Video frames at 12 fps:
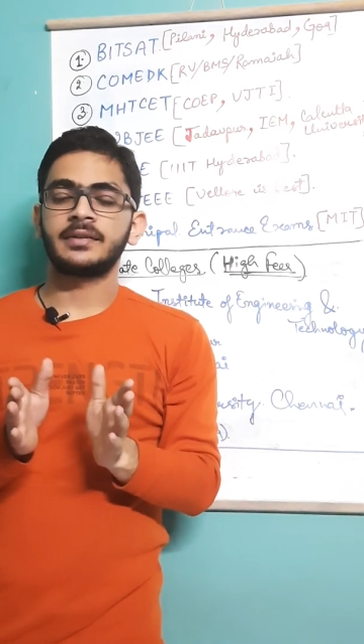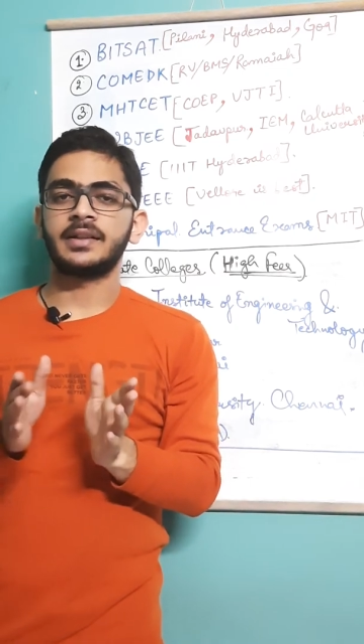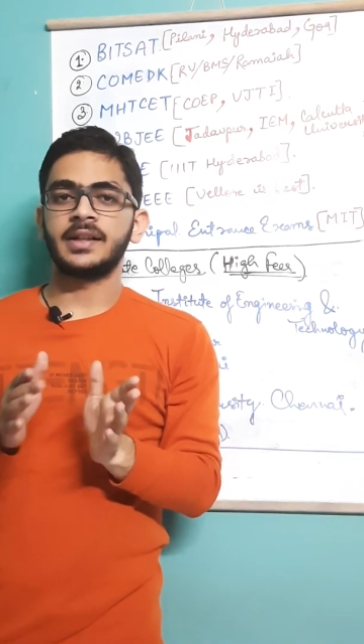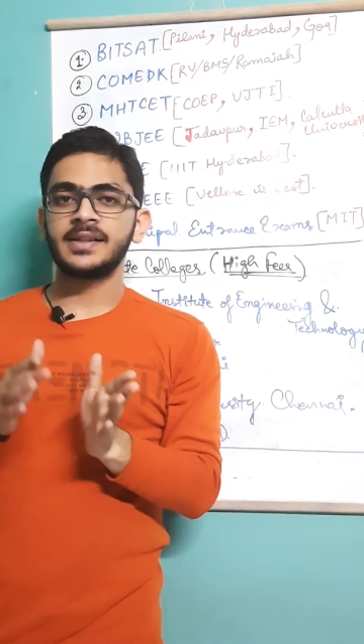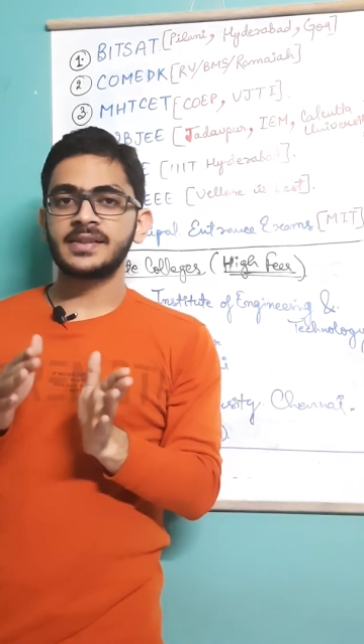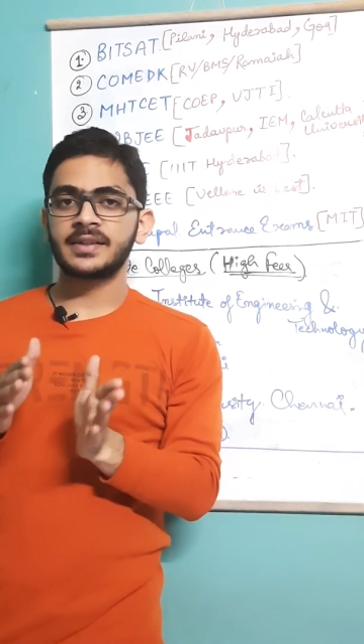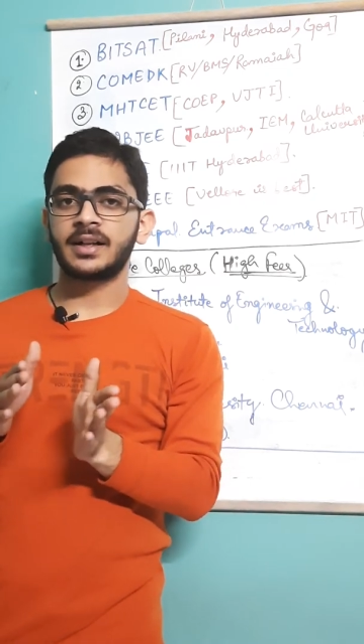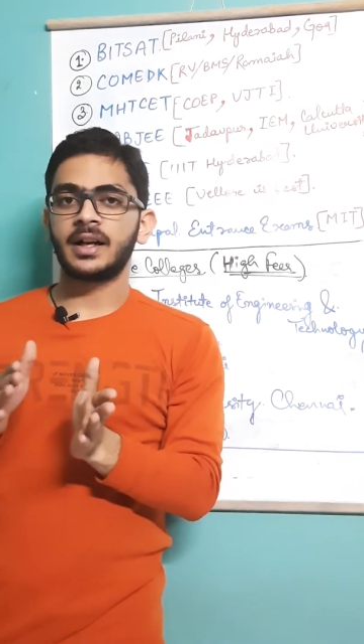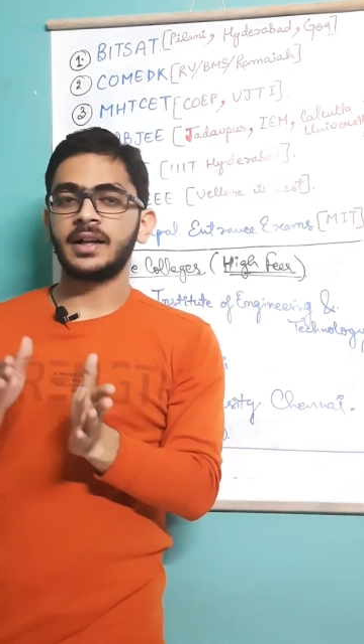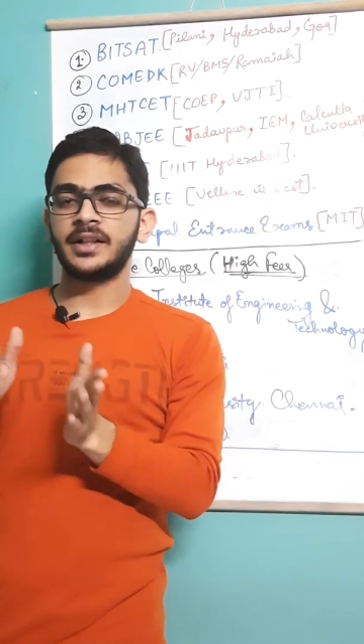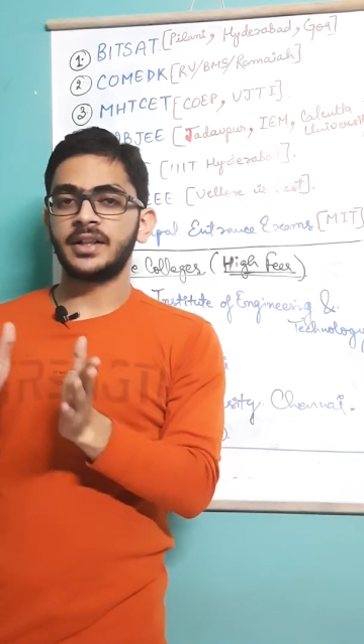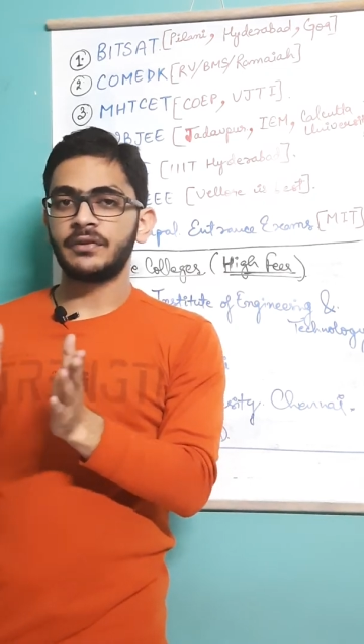is
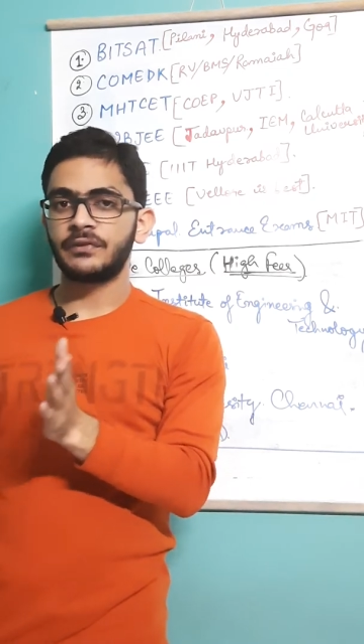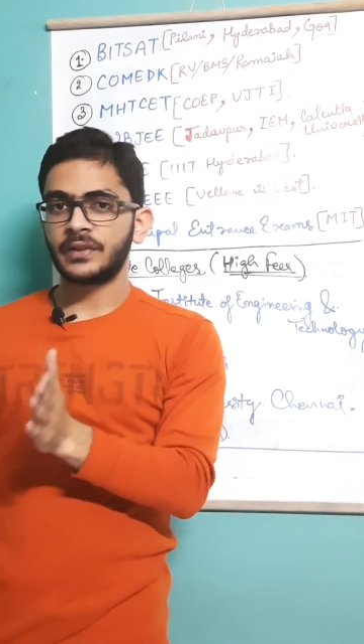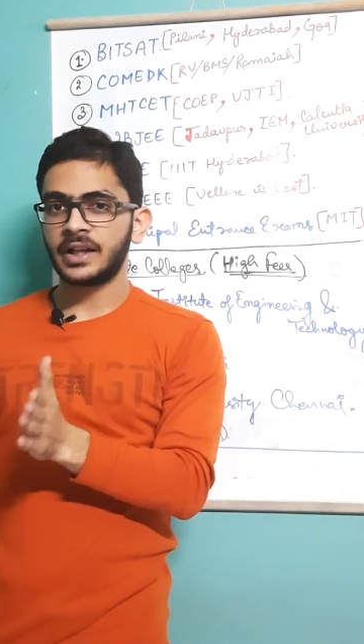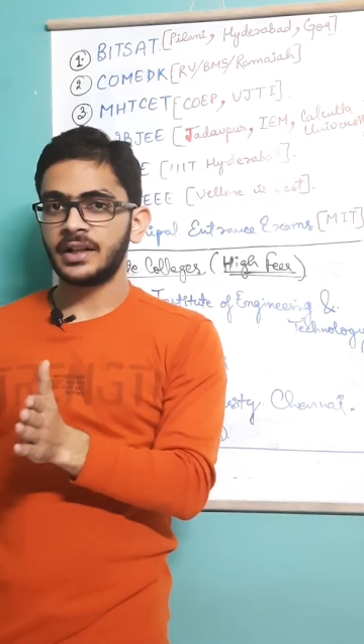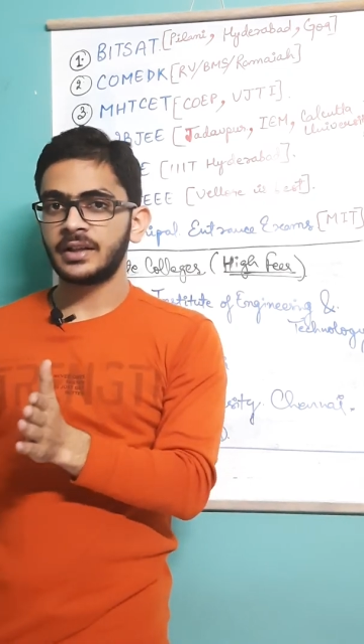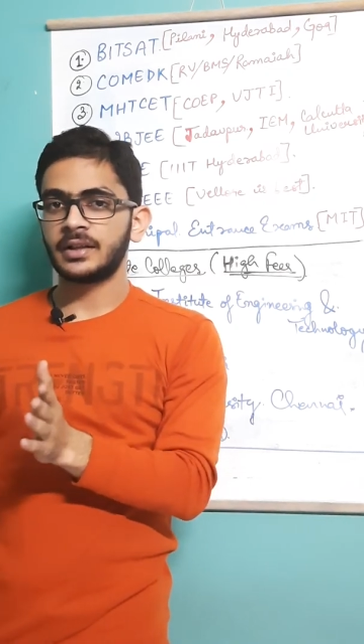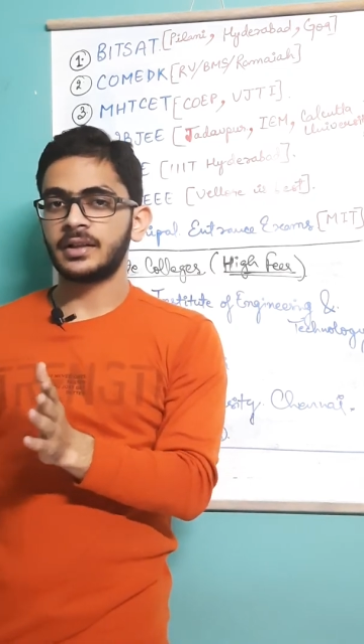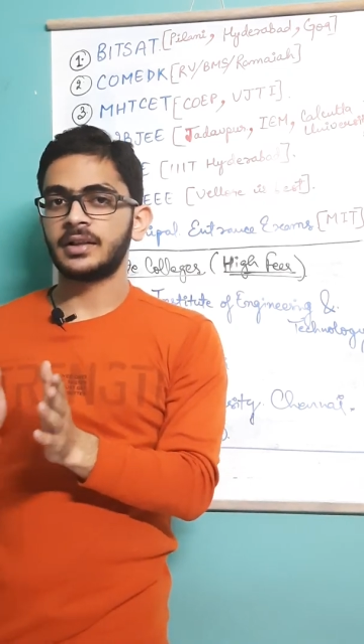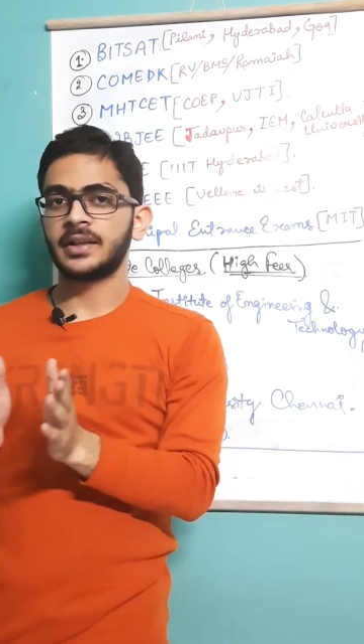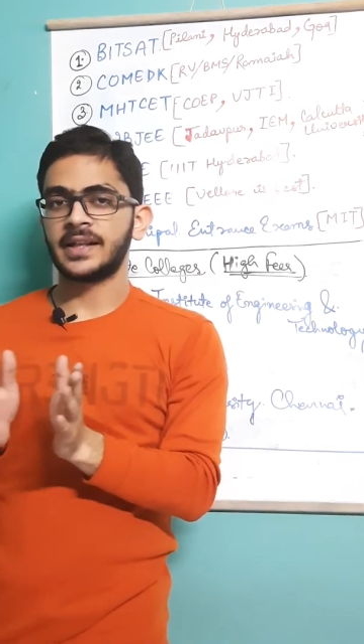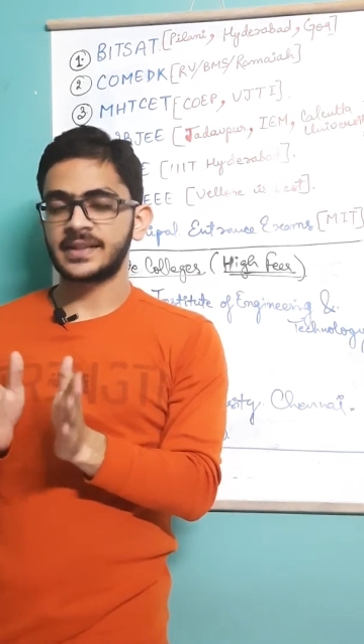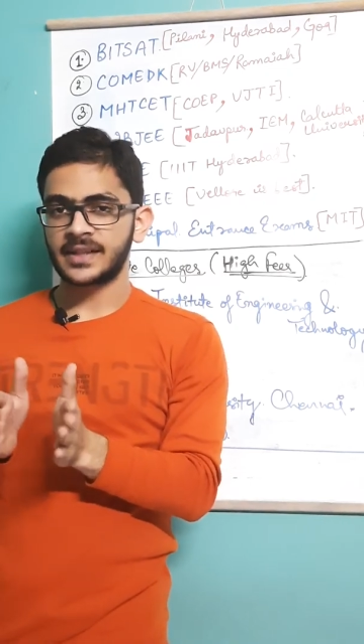a different
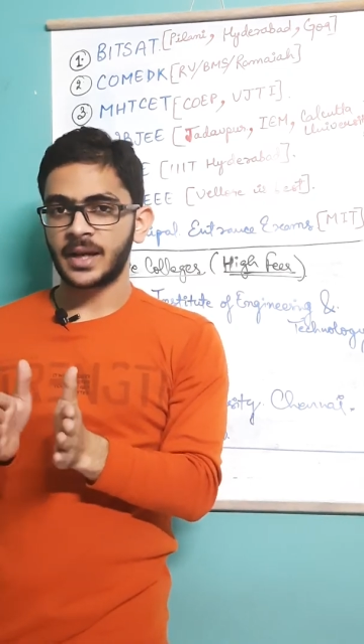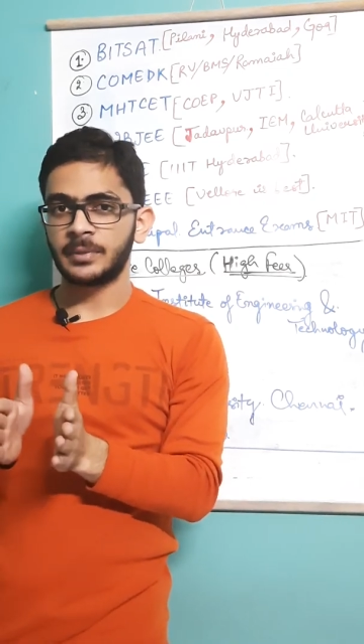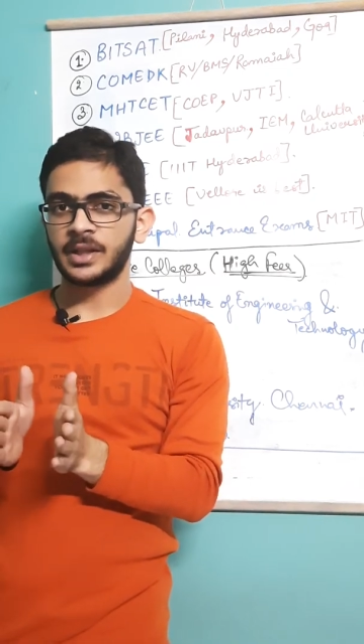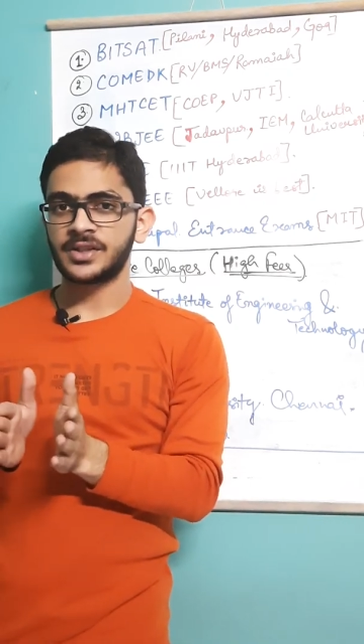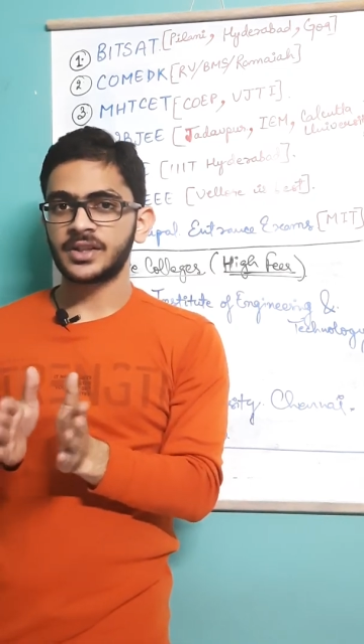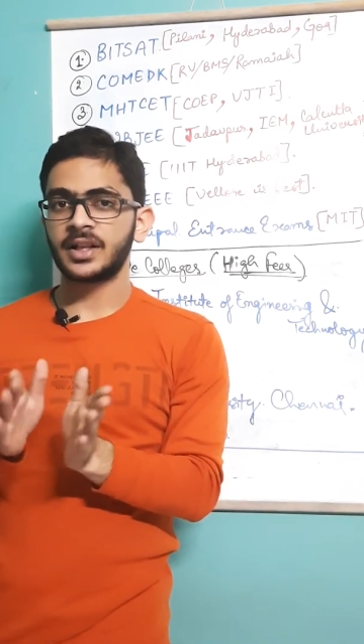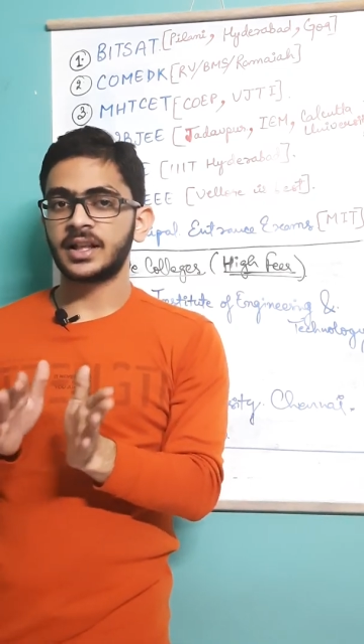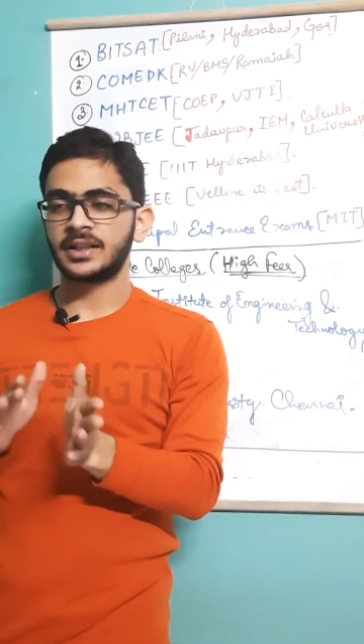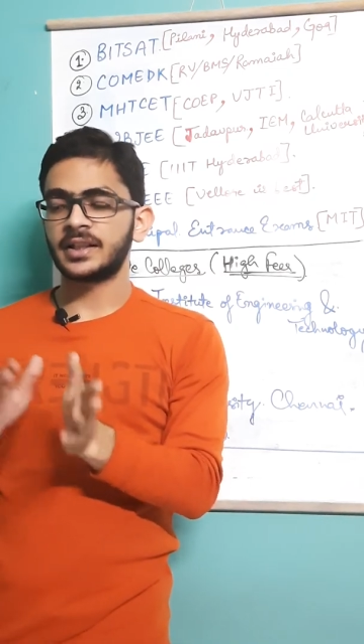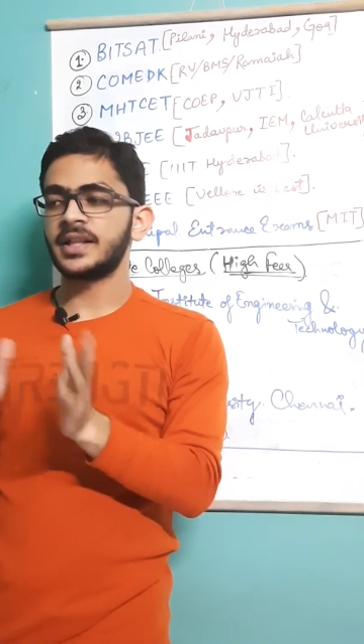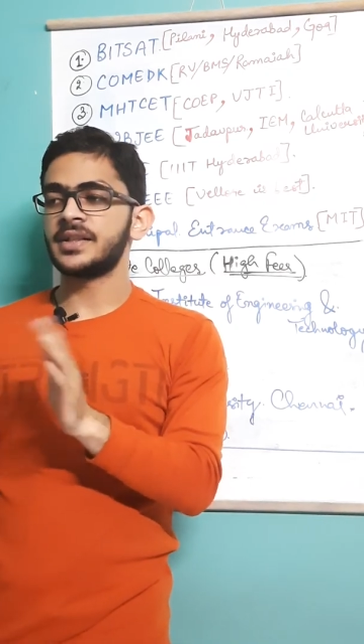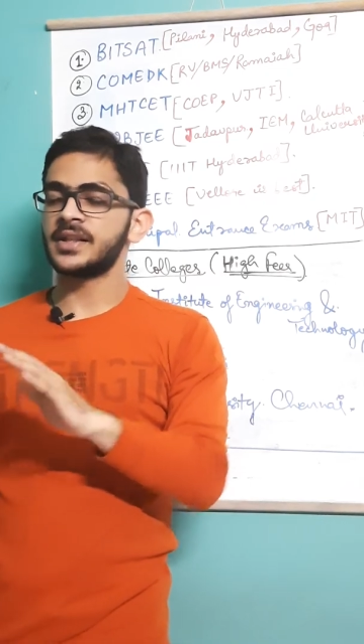examination
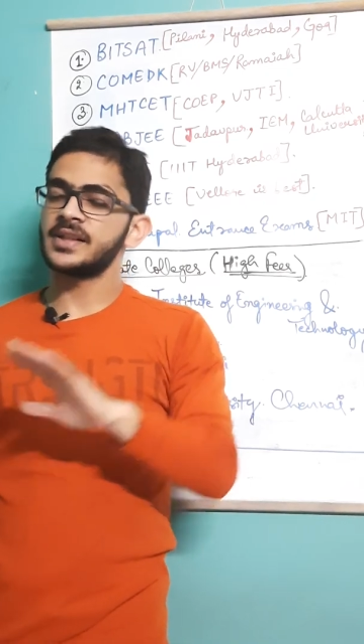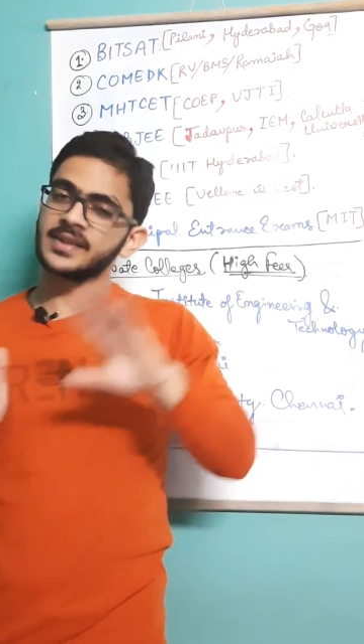other than JEE.